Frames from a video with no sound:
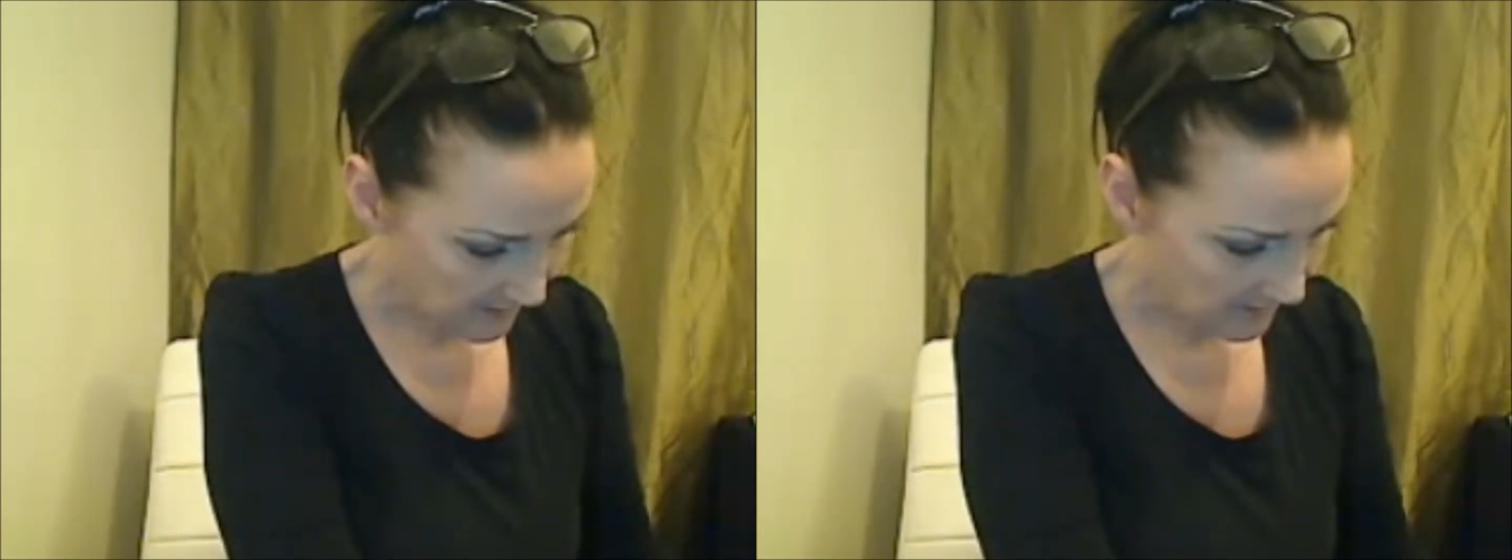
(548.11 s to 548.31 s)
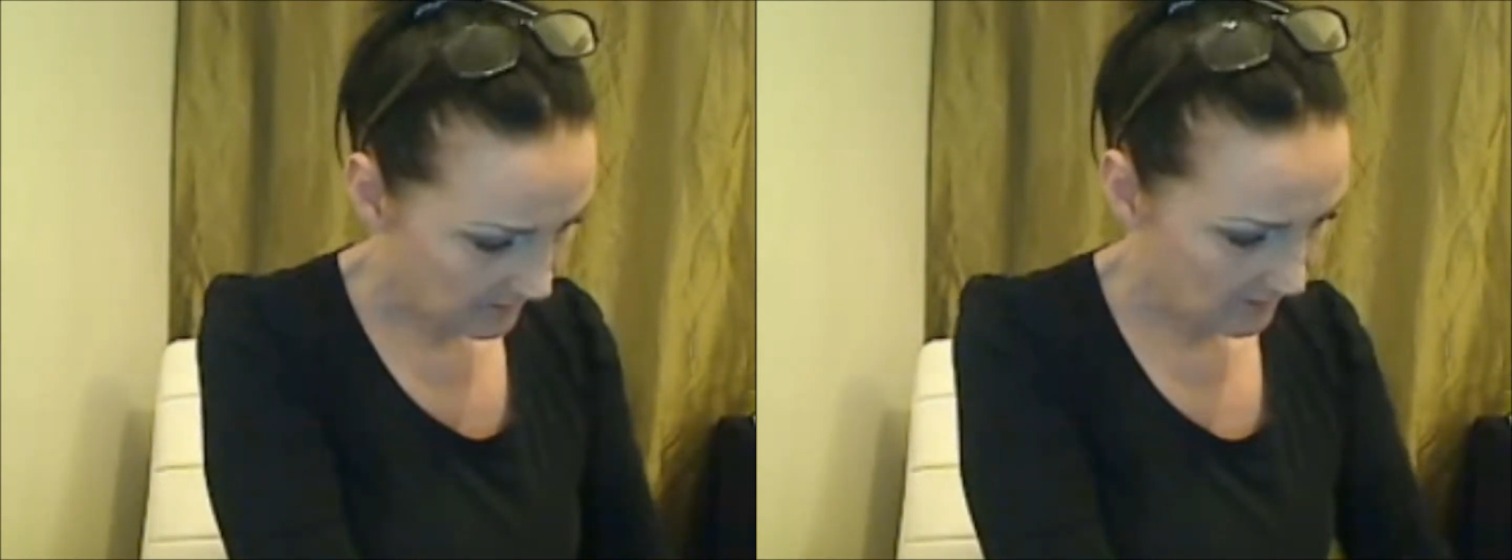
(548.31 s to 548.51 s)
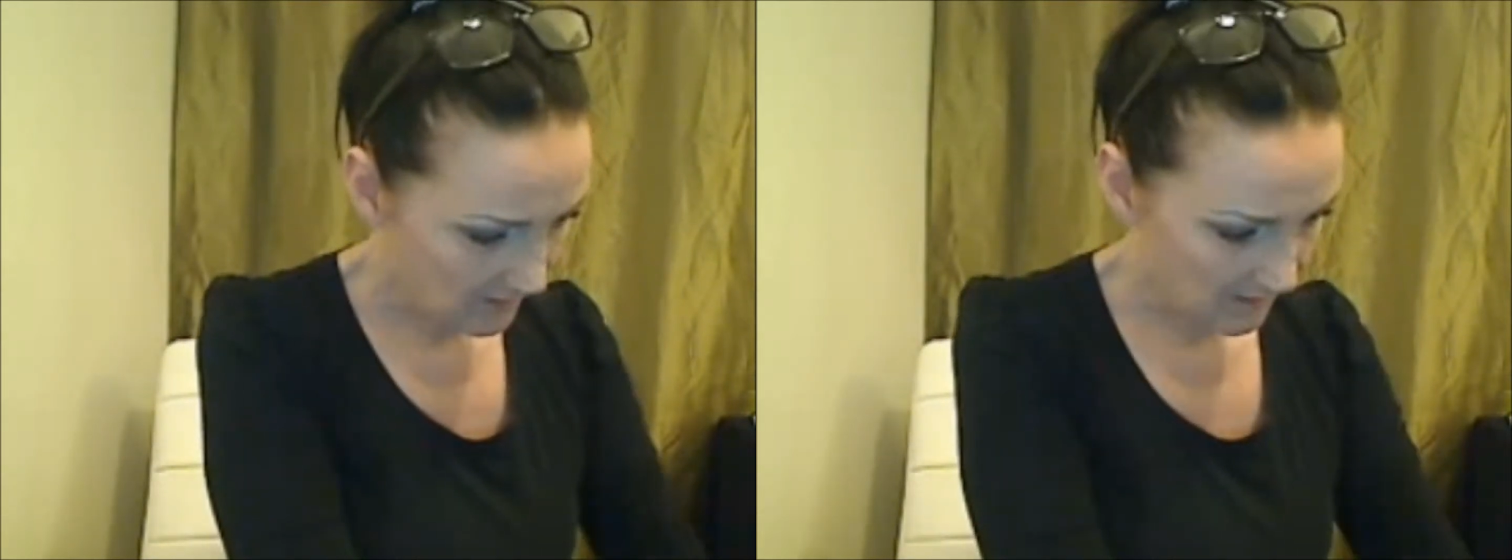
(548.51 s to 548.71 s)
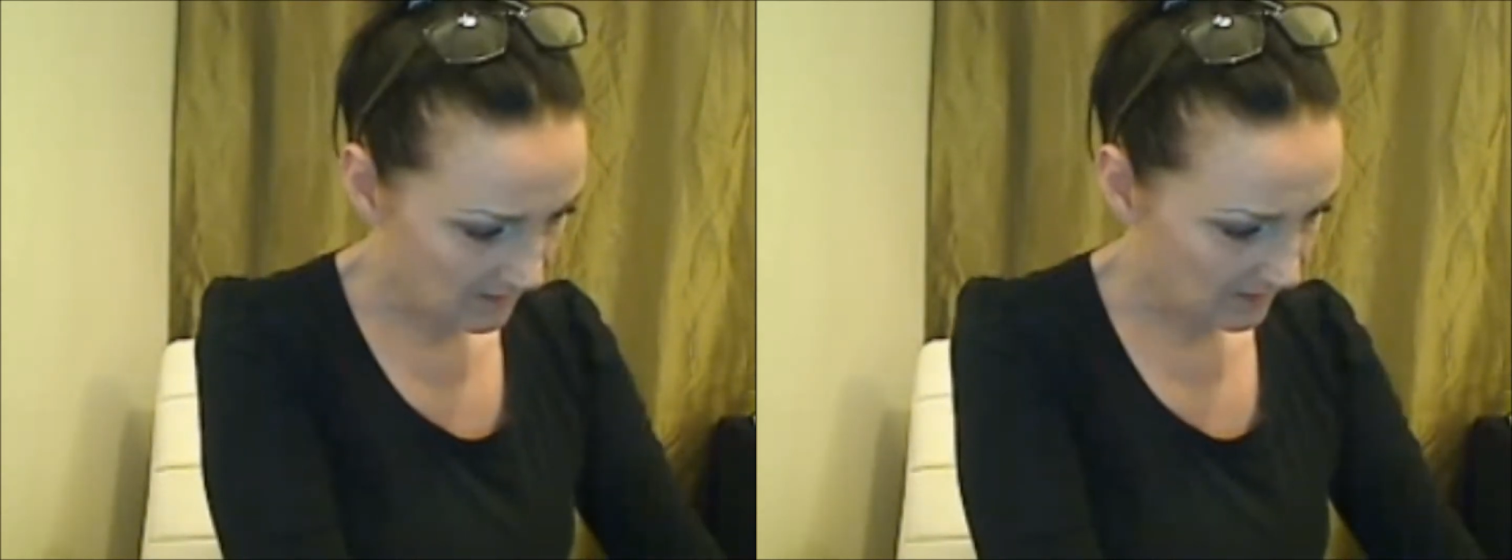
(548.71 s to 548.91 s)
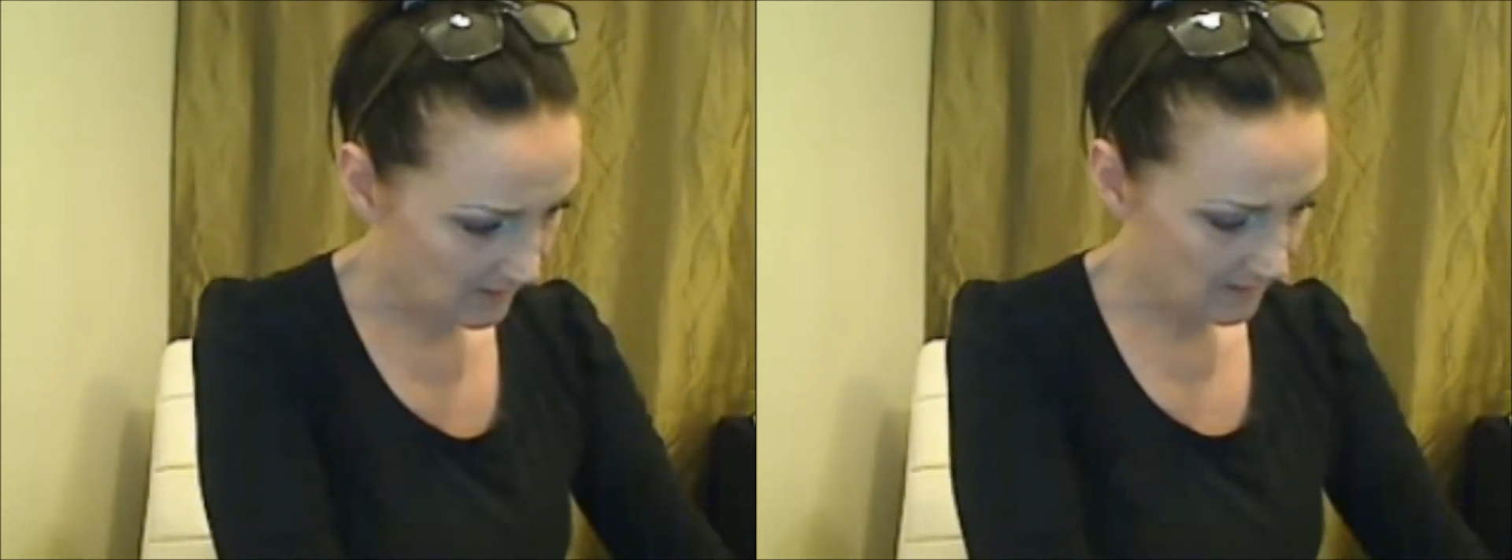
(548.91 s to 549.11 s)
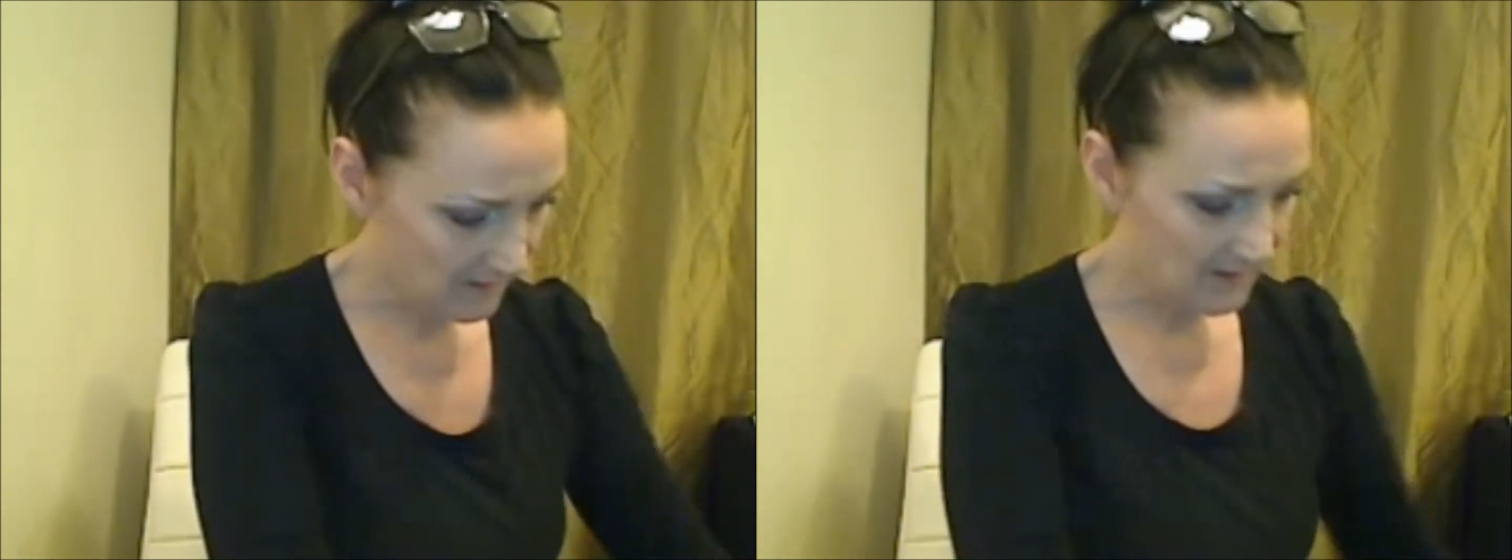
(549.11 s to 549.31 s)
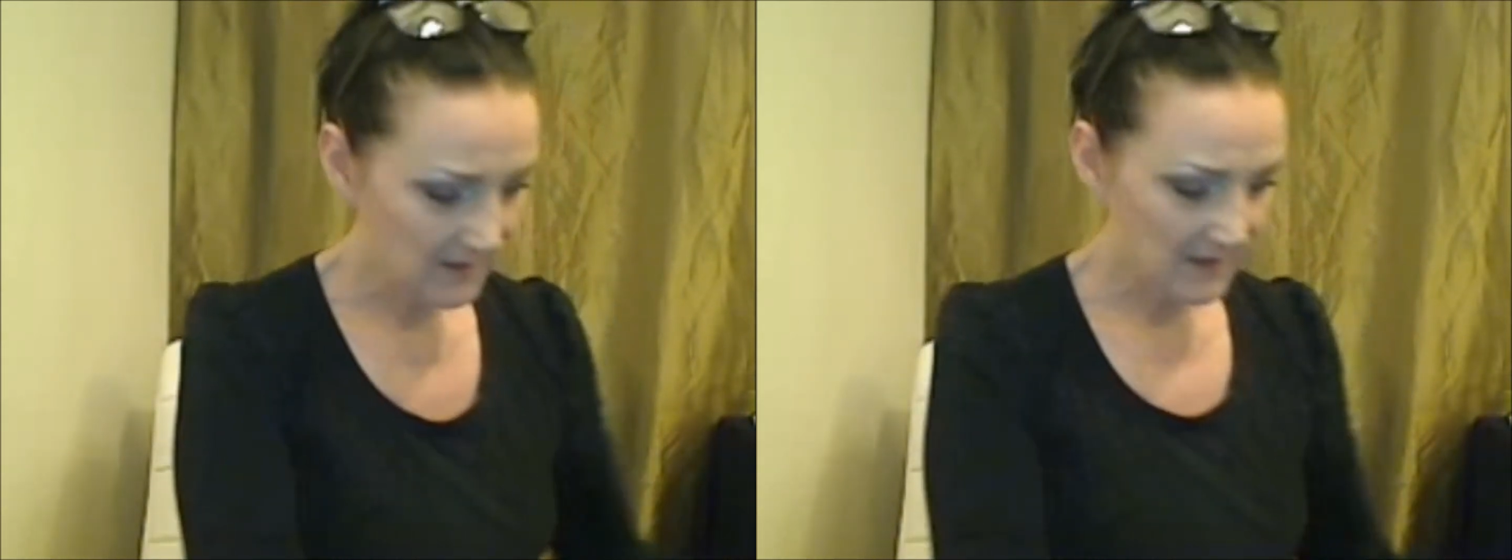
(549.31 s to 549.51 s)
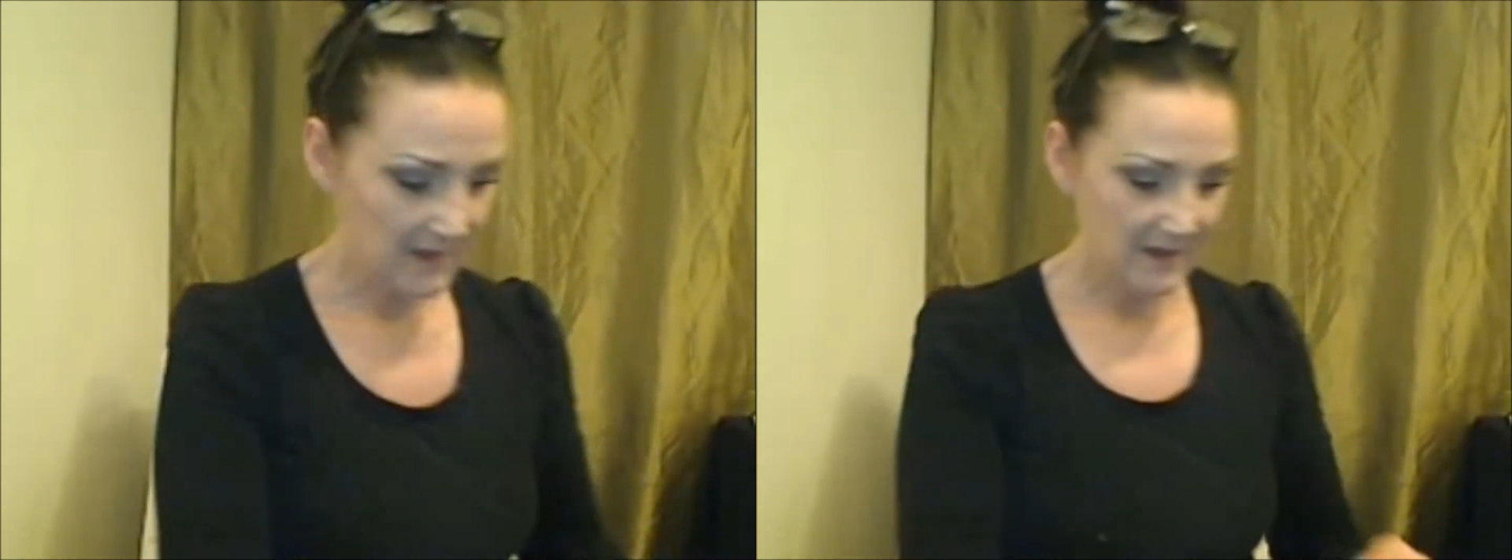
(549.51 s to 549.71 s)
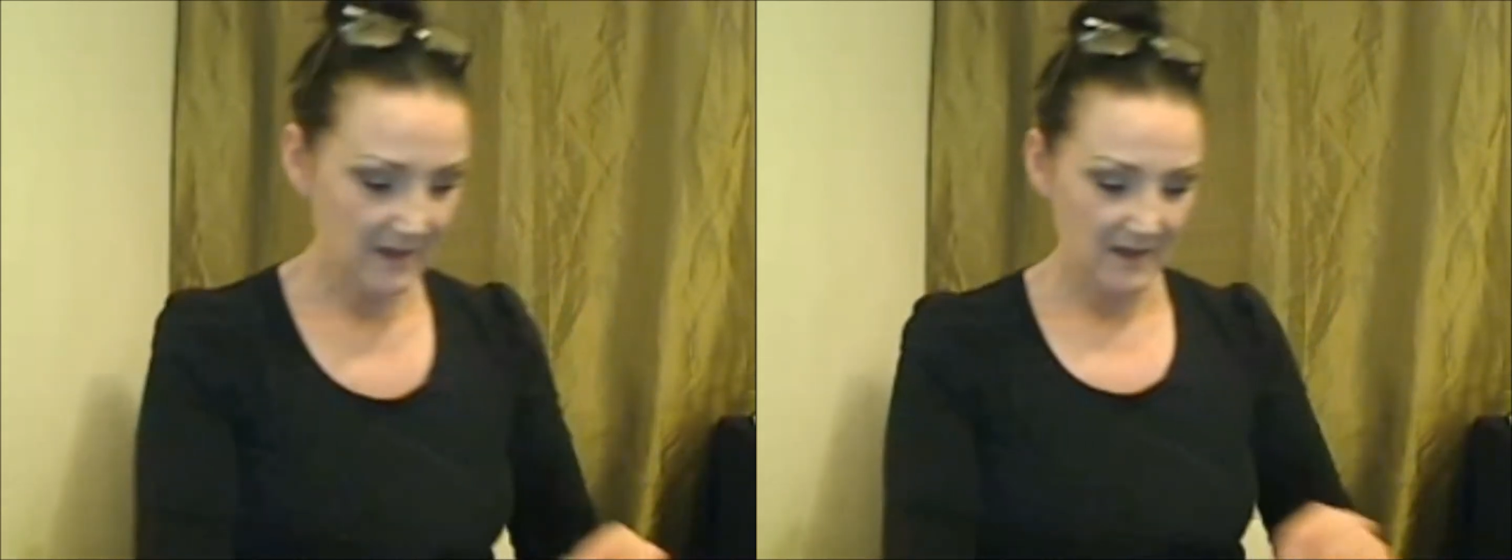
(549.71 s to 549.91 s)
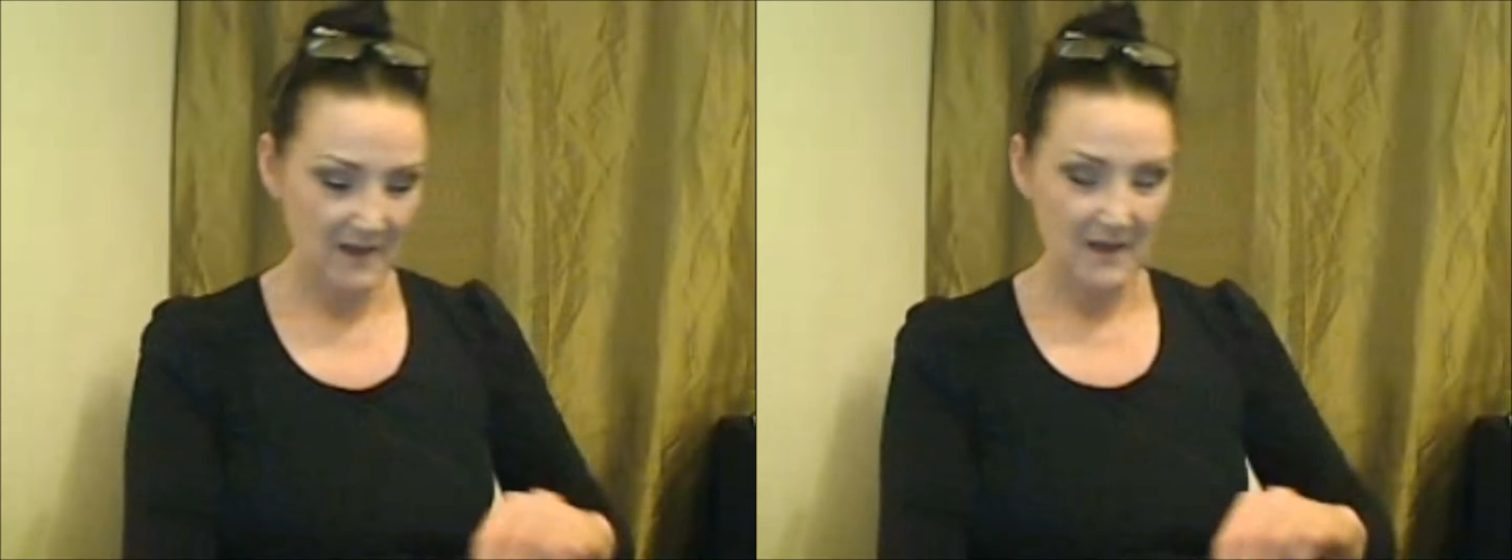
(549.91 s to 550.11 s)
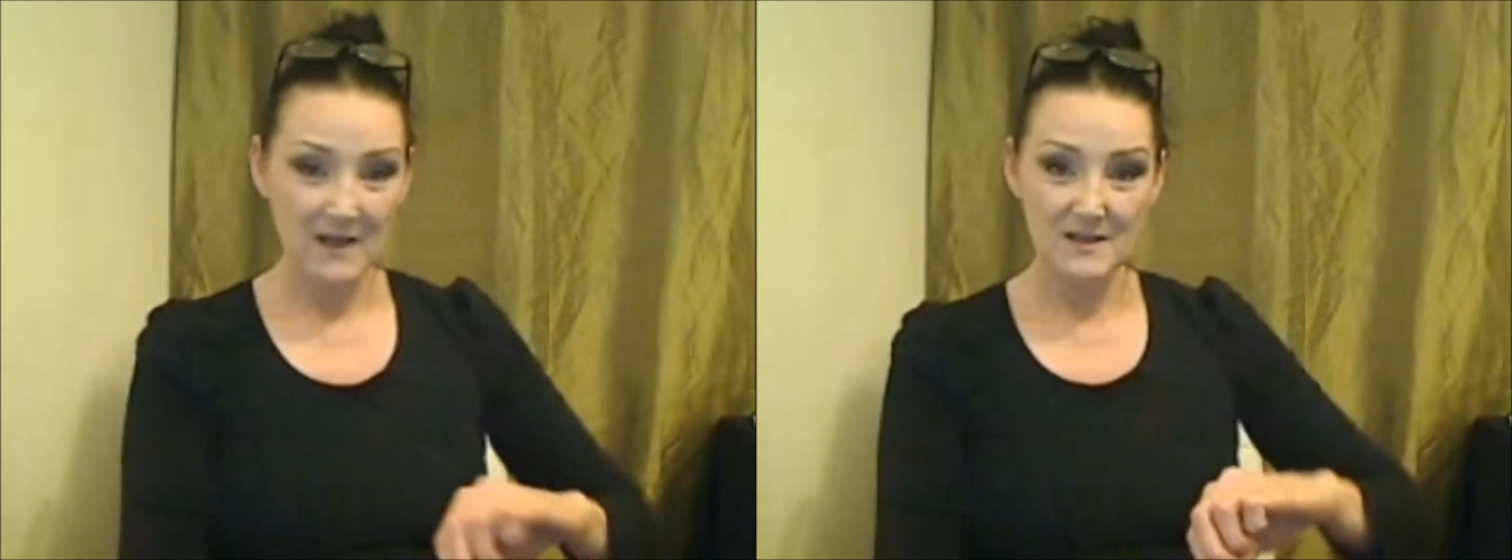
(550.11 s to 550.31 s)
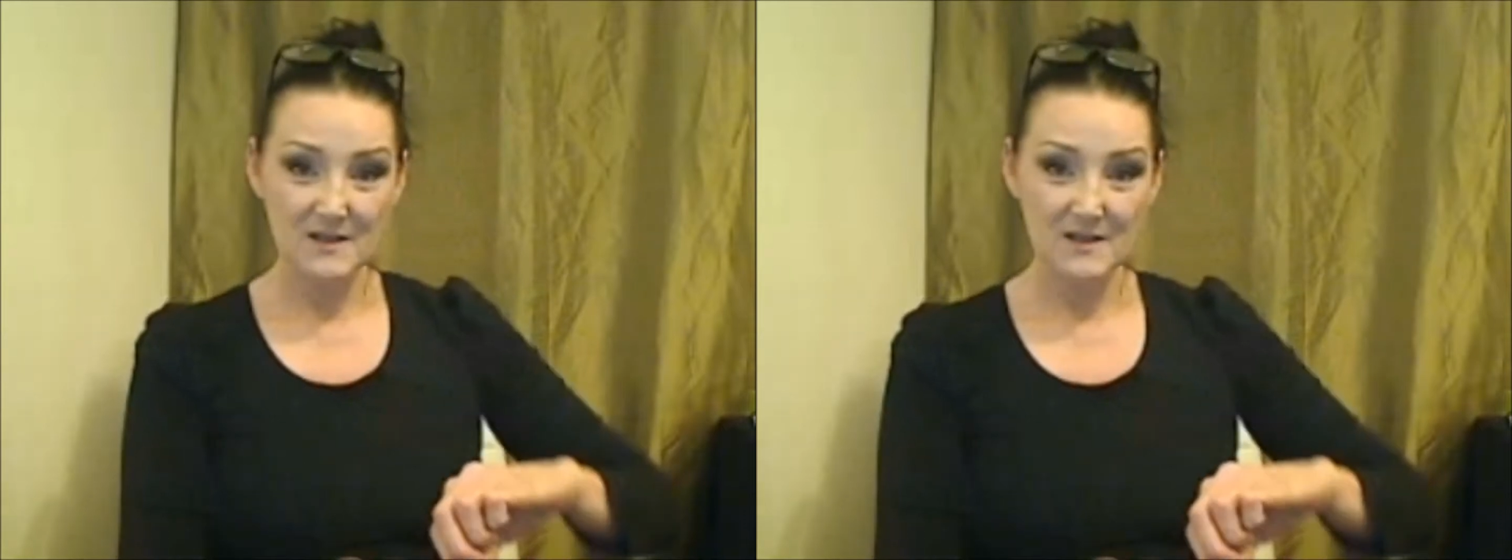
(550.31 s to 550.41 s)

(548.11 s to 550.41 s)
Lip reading: Oh, do